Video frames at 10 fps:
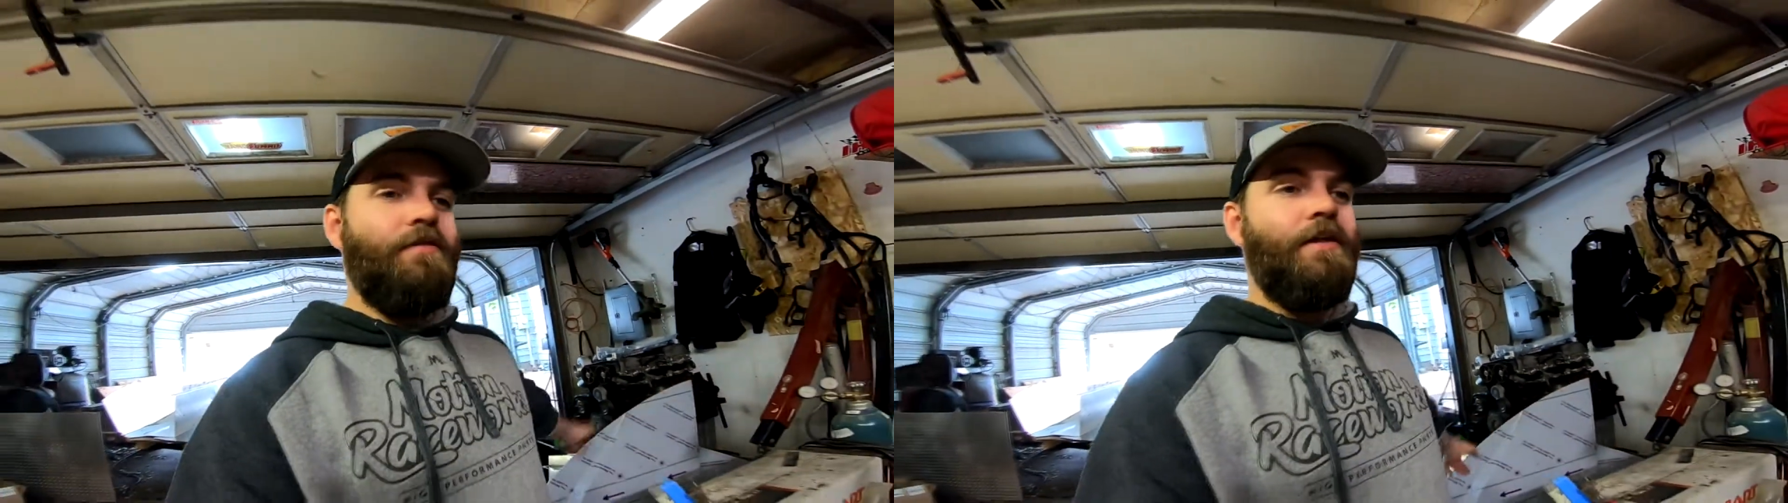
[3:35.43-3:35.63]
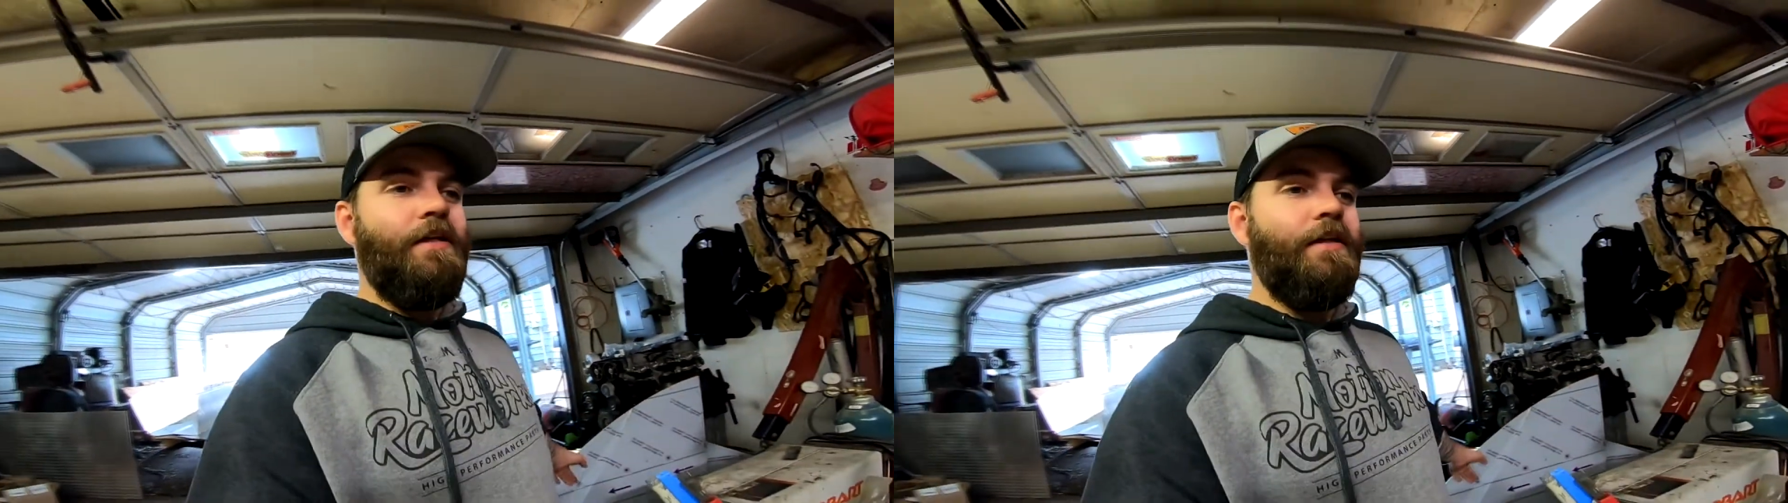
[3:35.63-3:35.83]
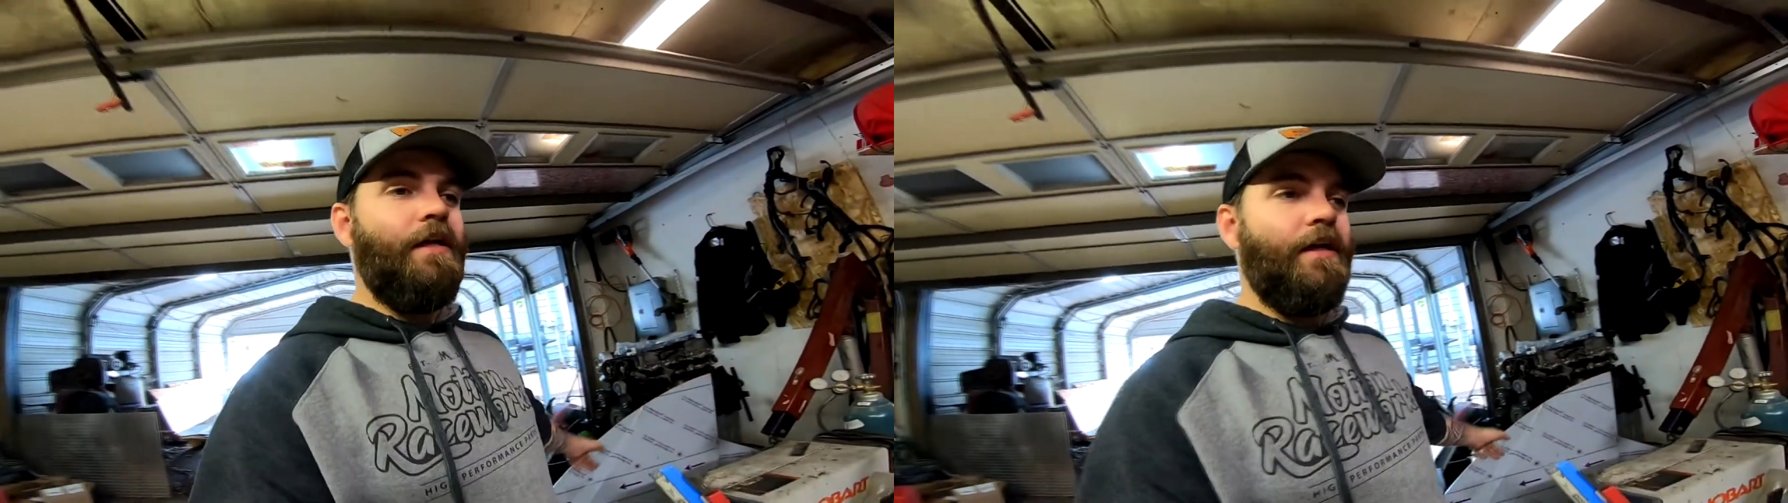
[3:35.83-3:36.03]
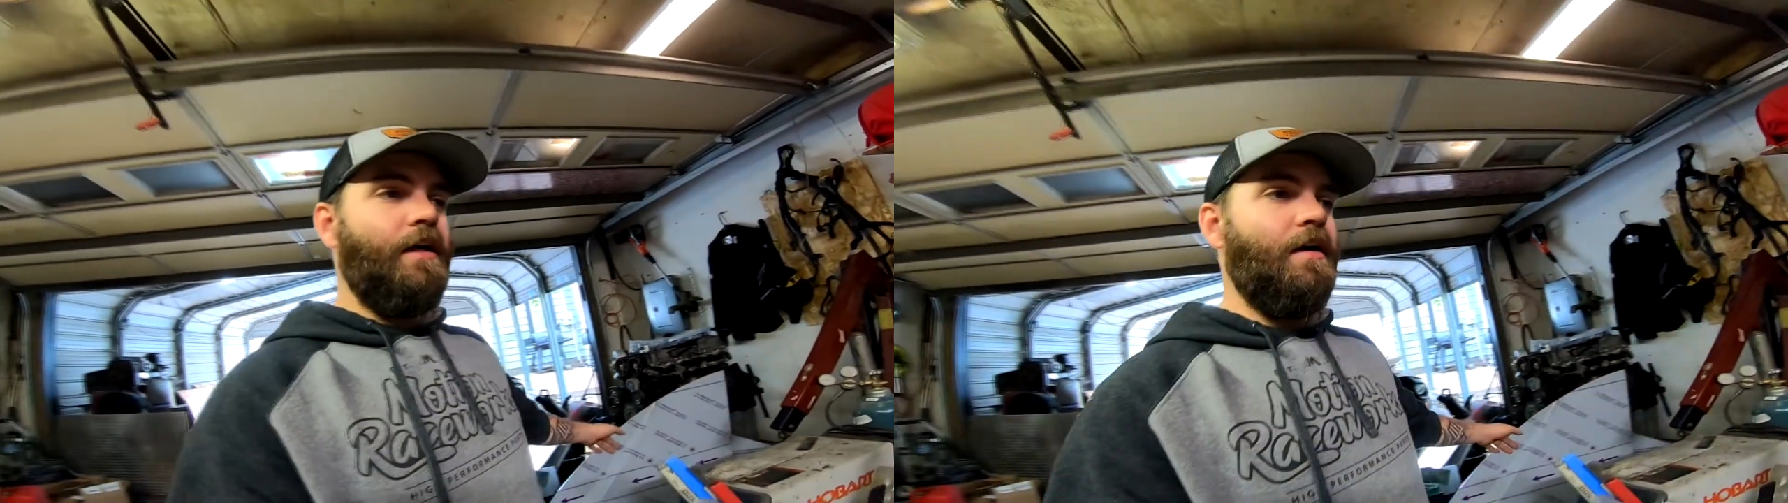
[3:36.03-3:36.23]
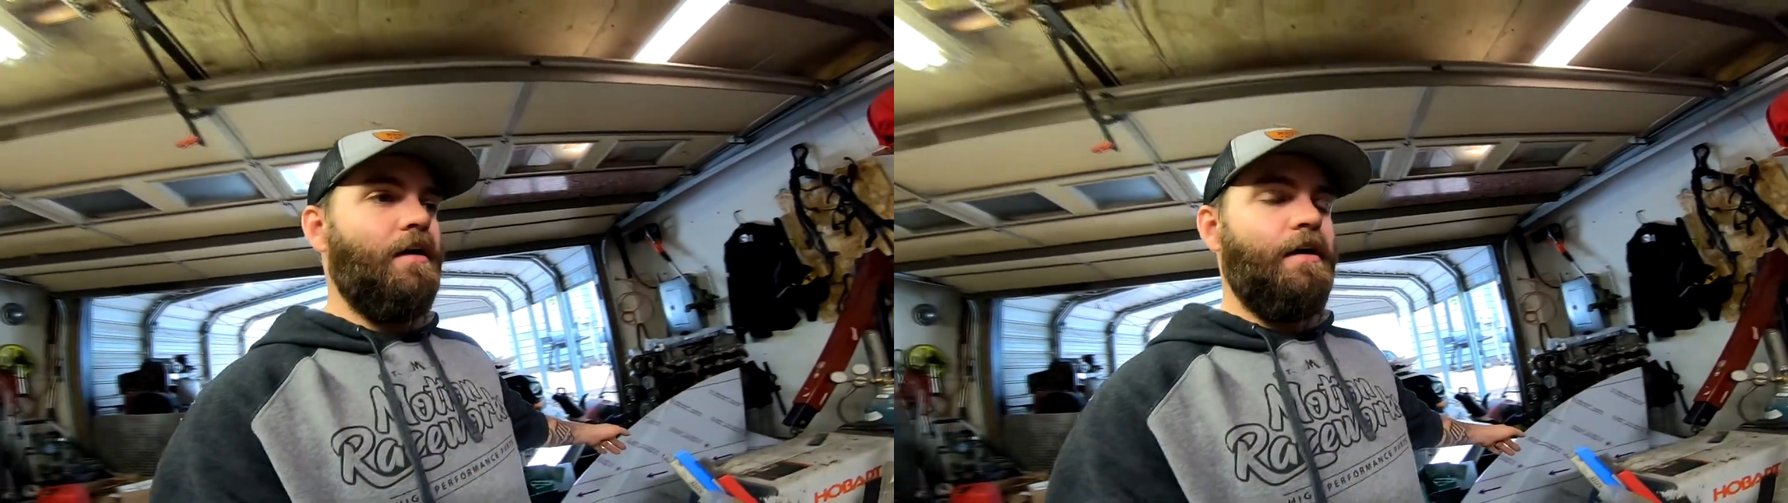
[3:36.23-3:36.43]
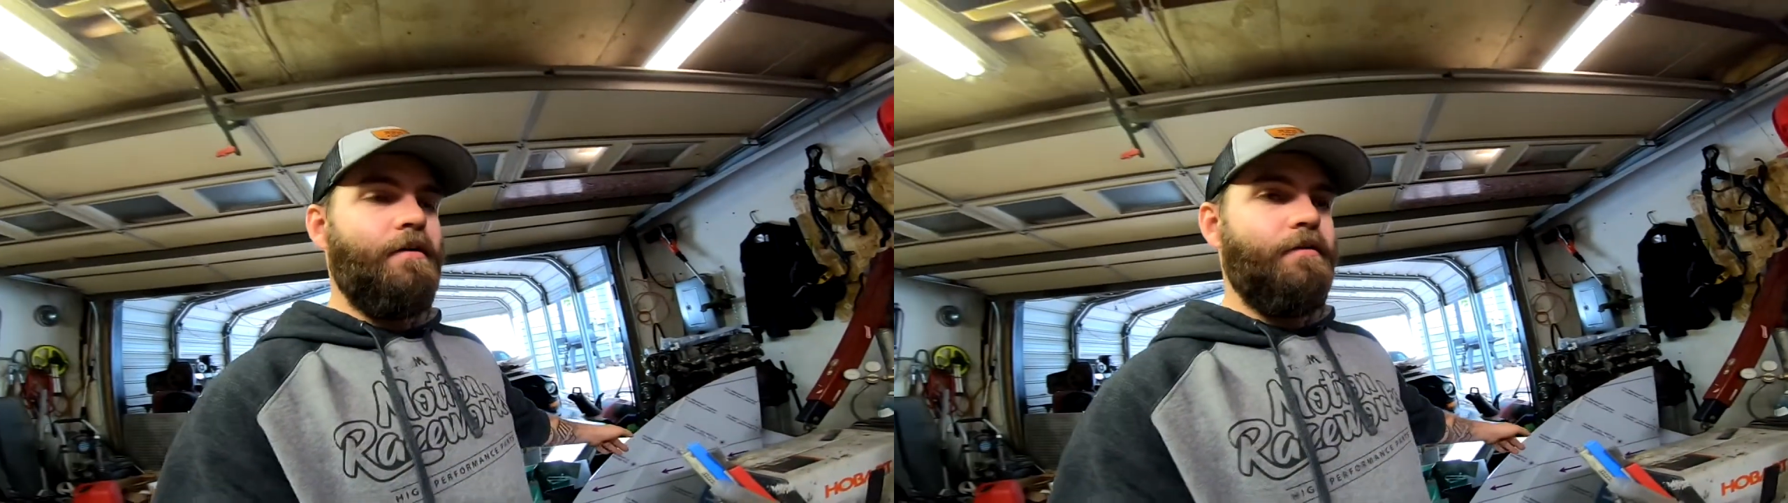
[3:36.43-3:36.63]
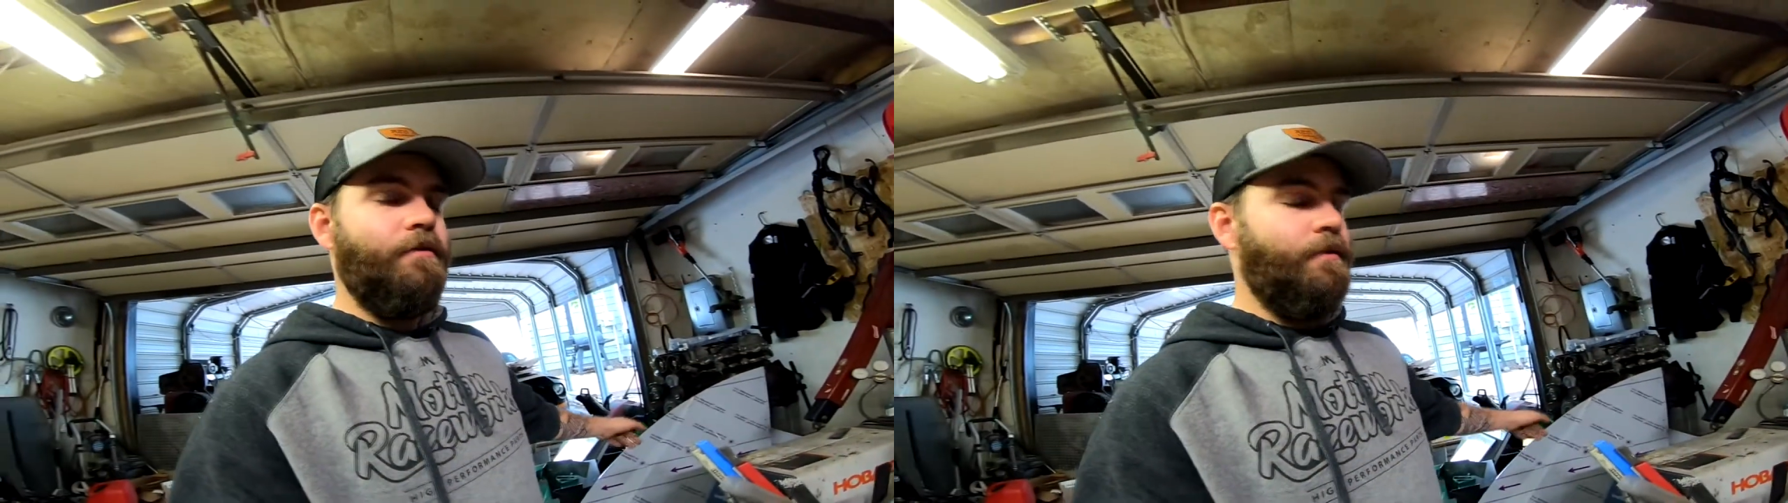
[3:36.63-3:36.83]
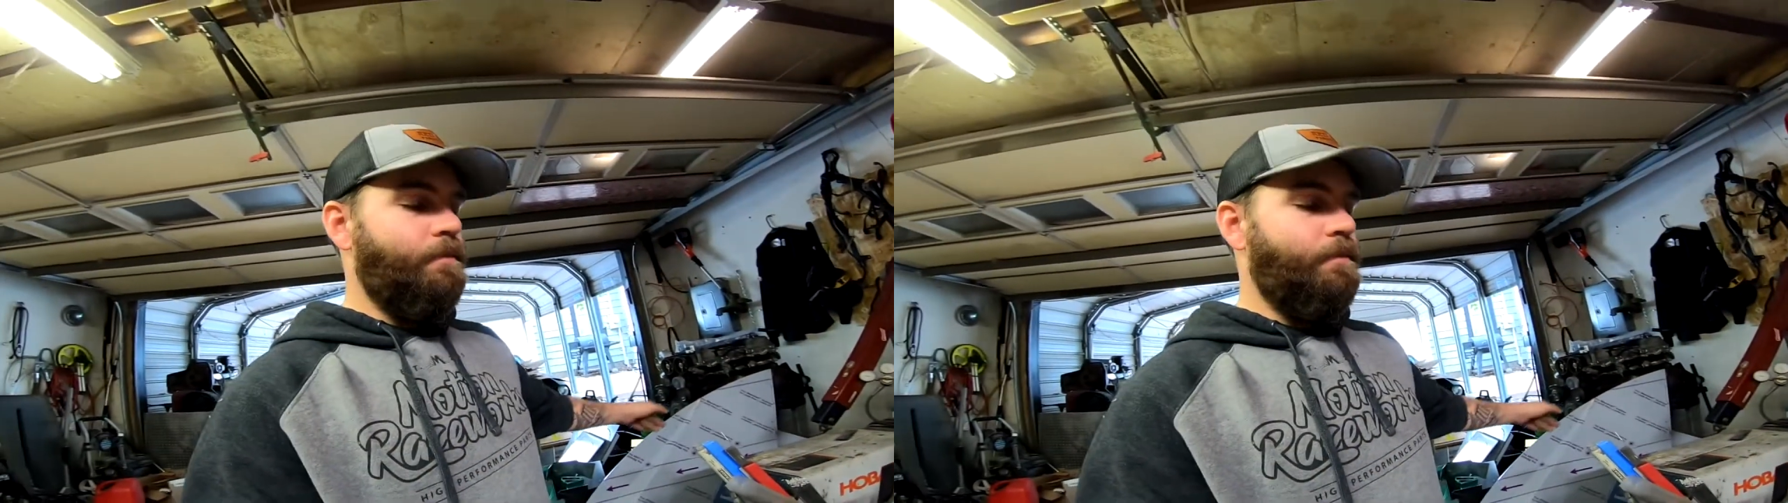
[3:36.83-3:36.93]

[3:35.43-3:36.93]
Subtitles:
ski that I got it out of